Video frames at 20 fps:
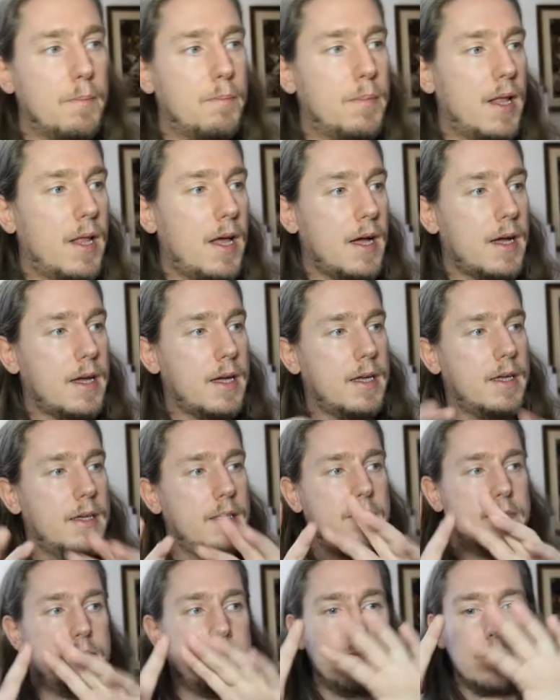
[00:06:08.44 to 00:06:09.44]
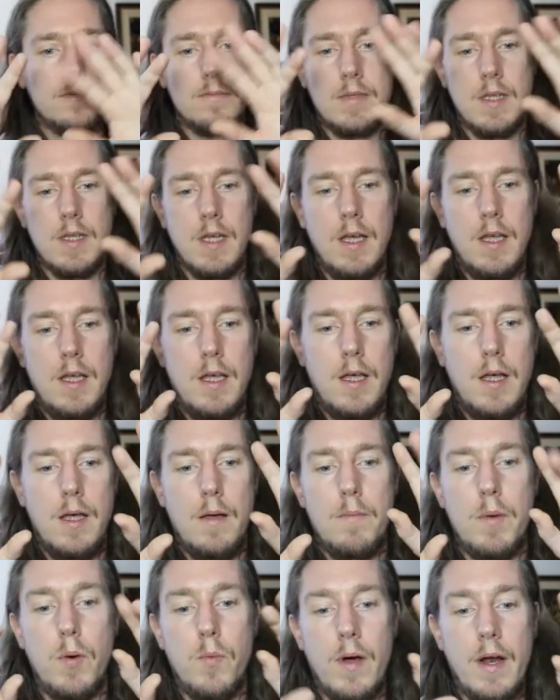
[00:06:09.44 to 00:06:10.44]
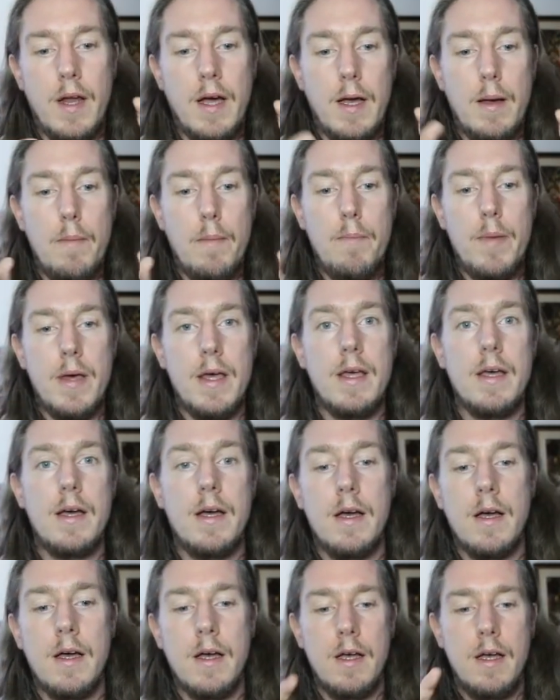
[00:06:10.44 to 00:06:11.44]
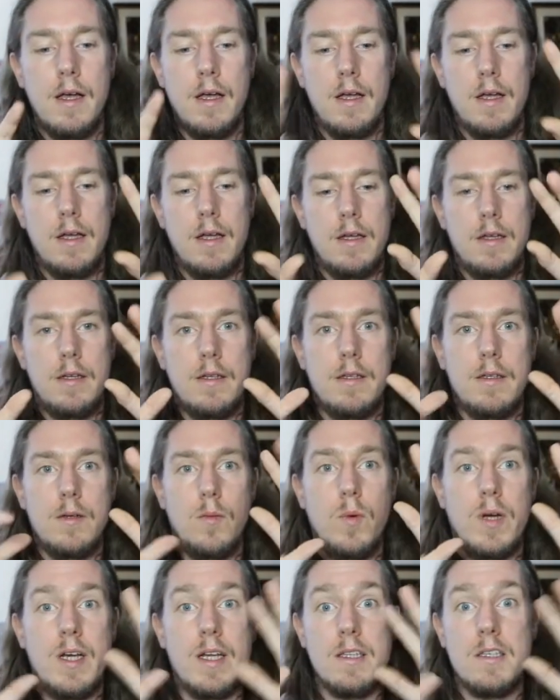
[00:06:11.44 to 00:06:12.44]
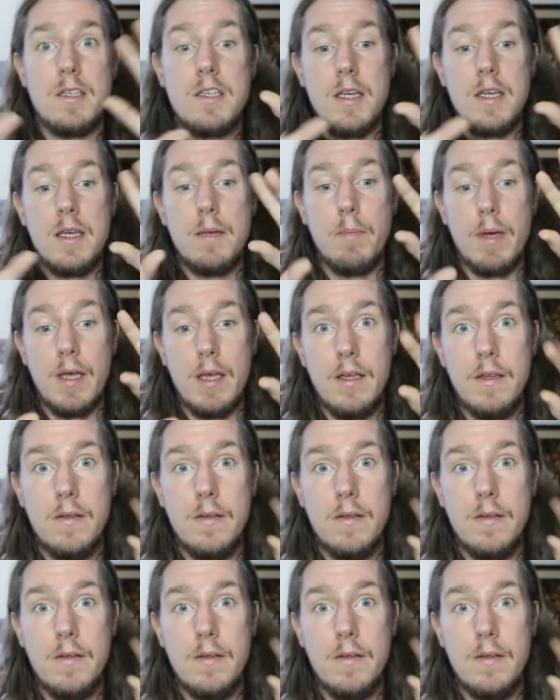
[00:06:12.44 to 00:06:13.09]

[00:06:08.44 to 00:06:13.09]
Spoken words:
black, but when I appear we can see me.